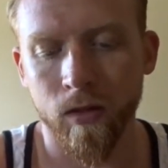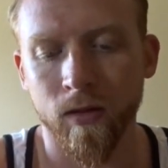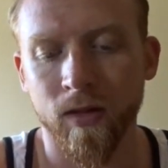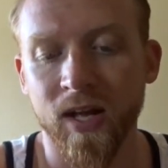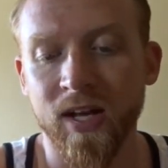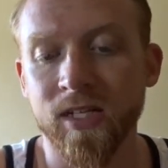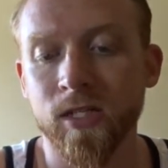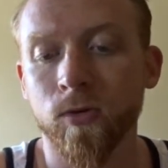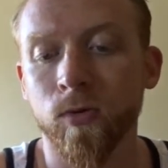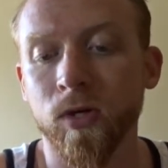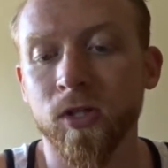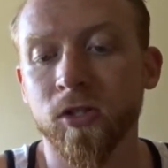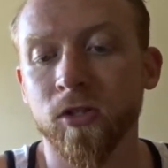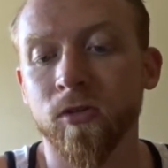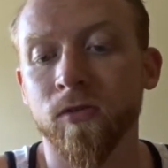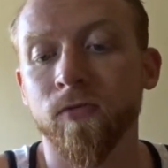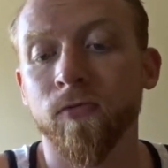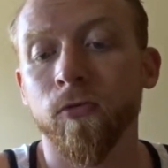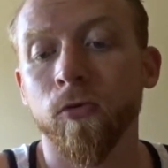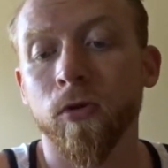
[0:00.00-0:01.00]
Last
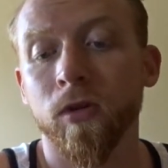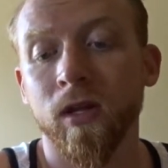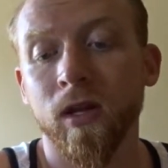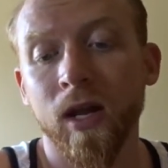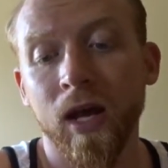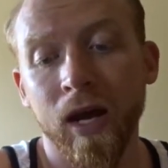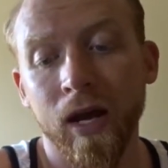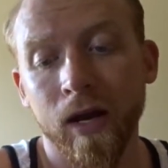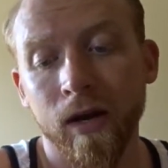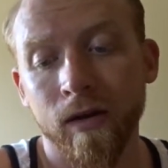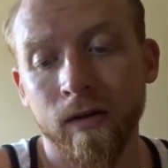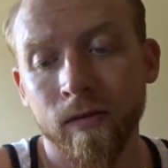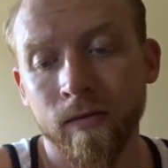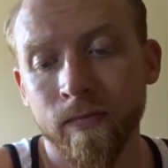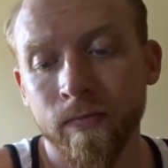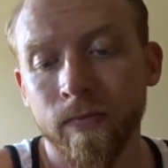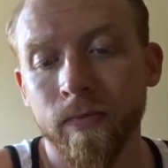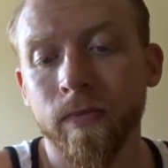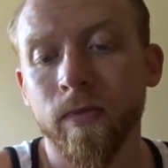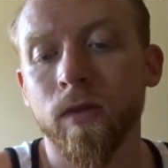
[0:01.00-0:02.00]
question for today.
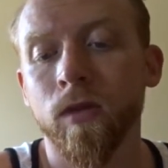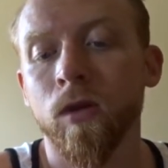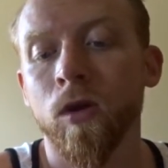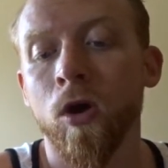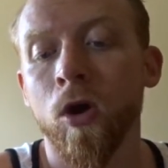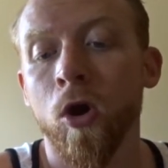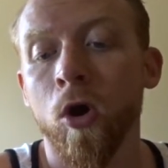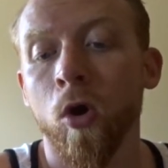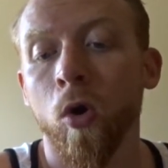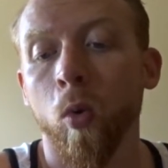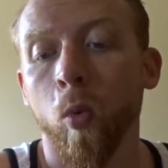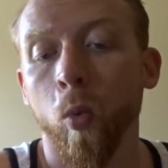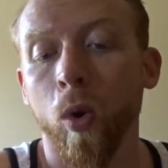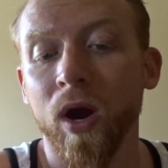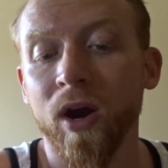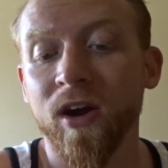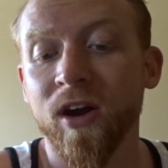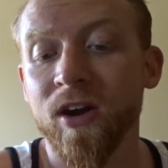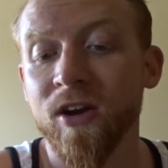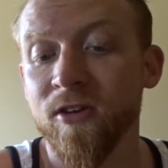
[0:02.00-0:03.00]

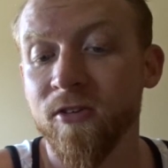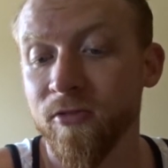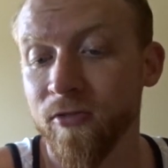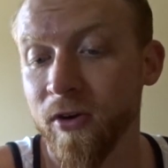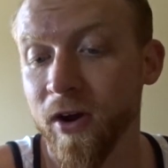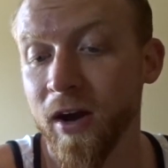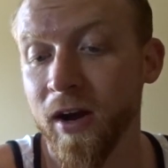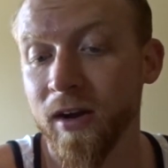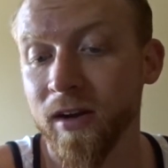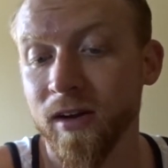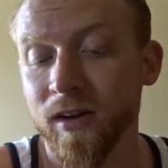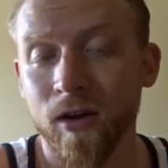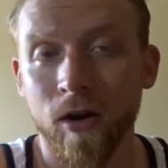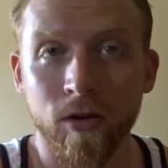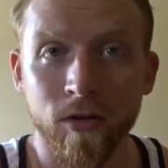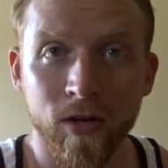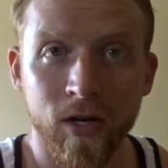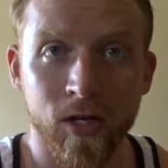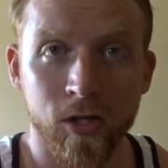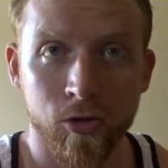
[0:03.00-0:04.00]
Where can you find an
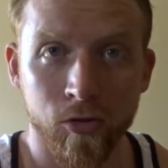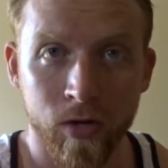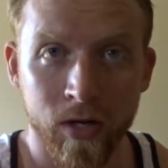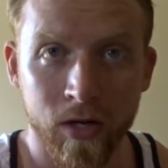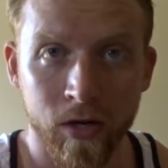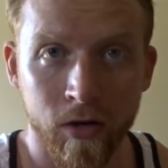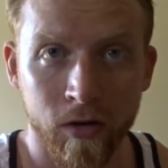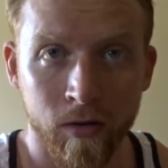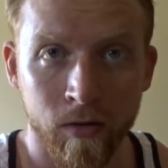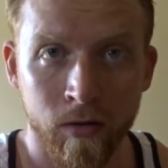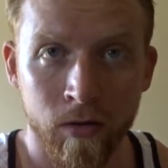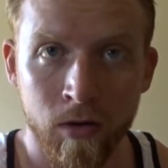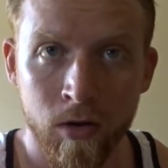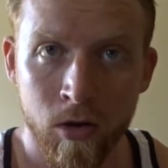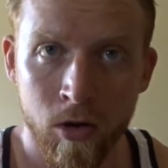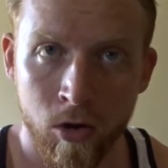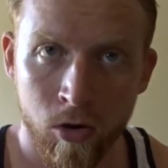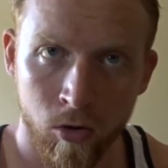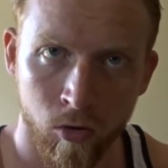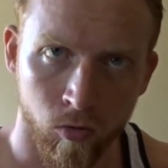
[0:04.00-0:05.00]
online trainer?
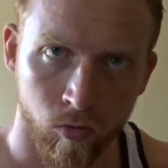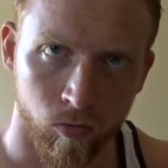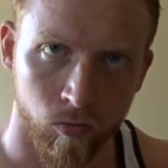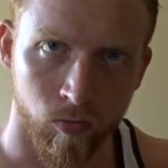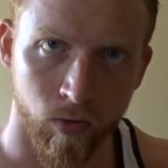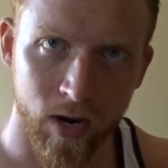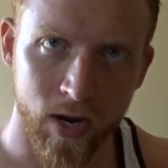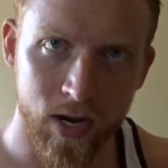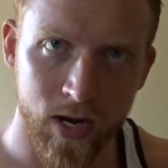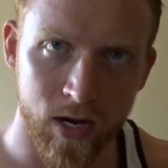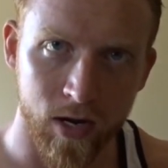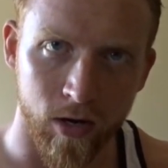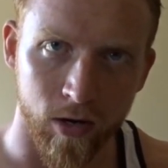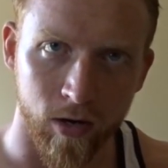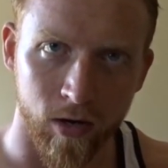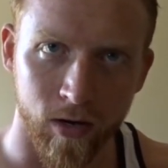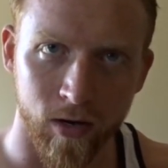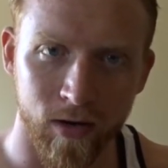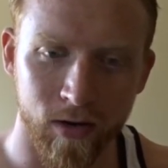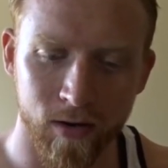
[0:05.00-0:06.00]
Right
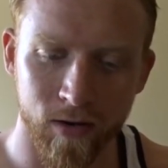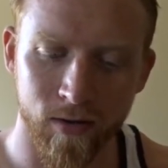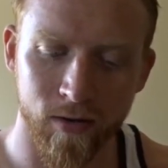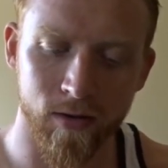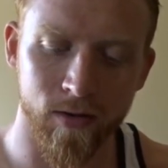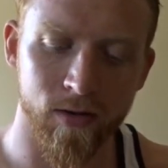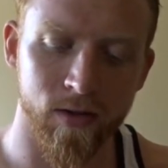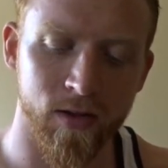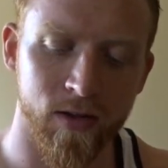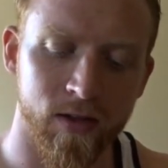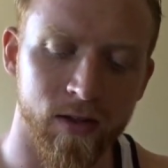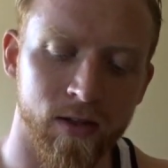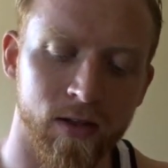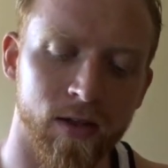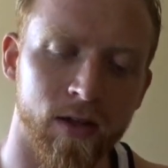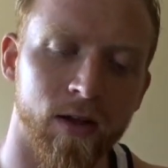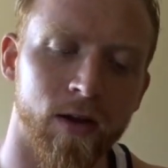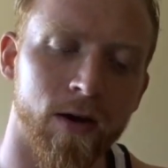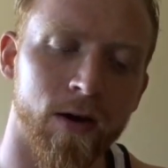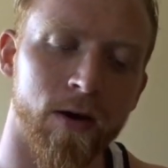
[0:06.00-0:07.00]
here.
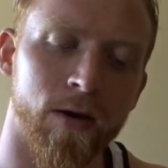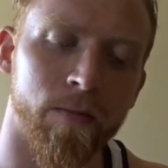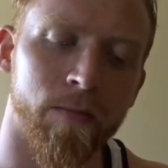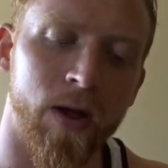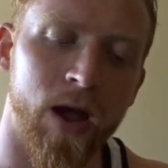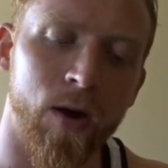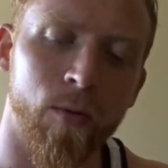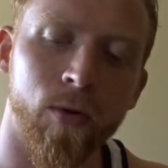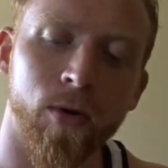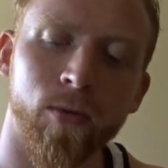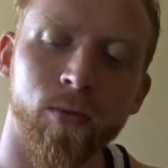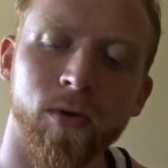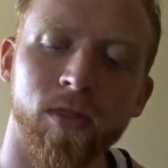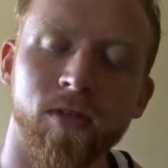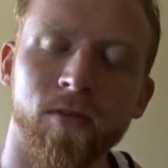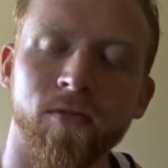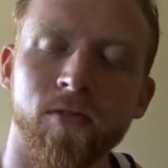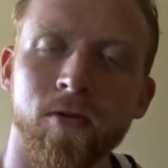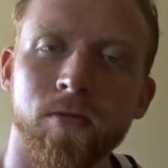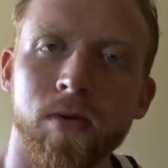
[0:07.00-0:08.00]
I work
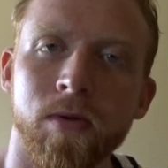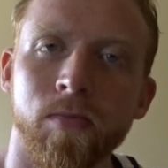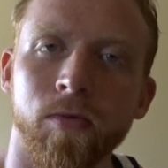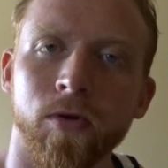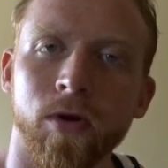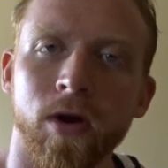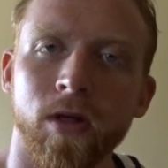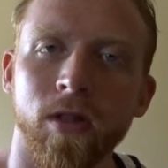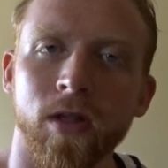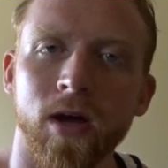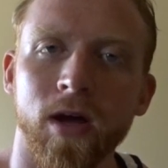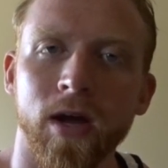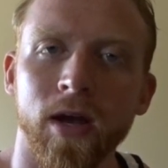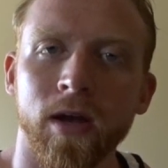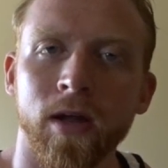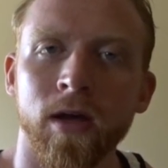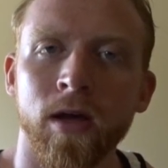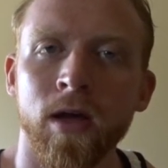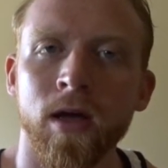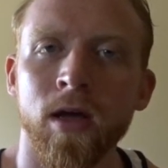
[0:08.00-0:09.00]
with a few people
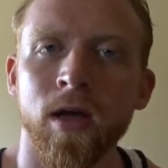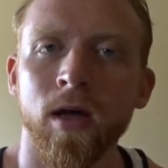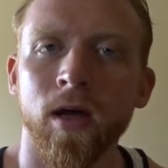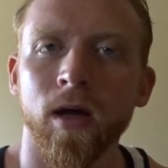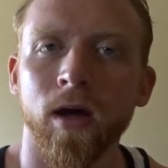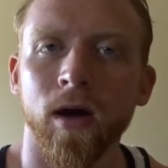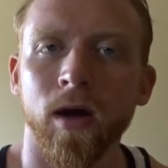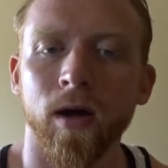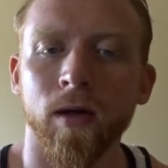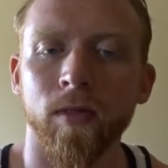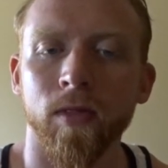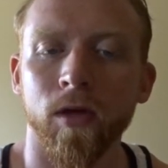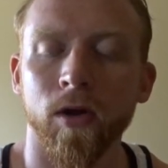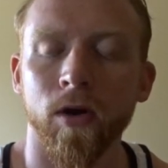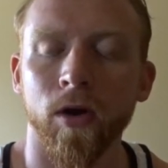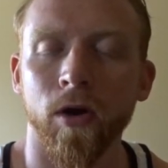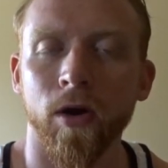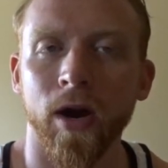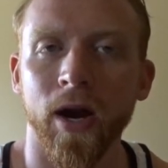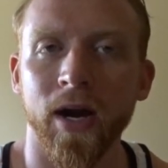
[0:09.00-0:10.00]
online
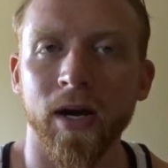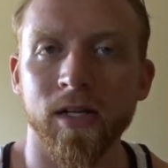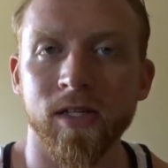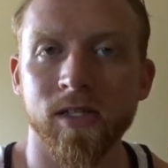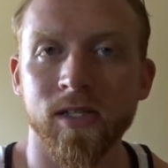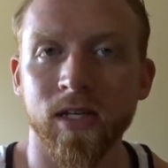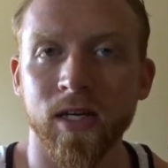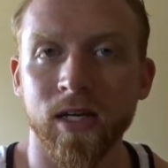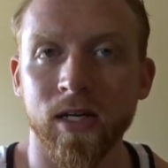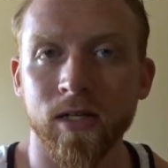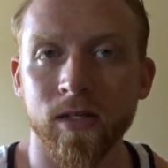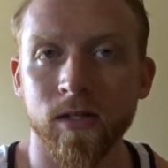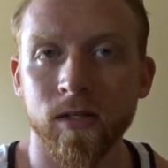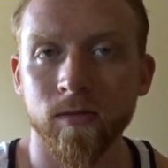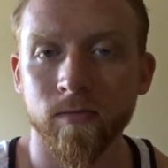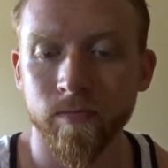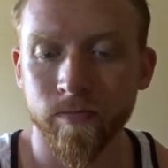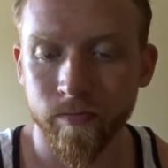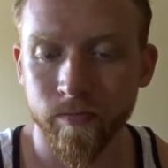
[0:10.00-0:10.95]
that are out of state,